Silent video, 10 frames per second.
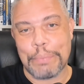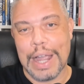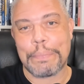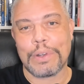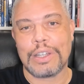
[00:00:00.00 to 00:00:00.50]

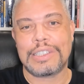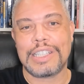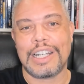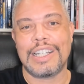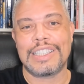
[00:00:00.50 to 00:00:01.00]
popular
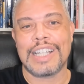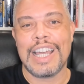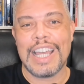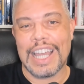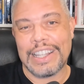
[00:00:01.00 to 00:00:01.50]
cities,
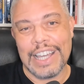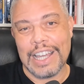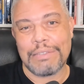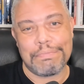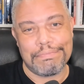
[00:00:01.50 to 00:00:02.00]
and then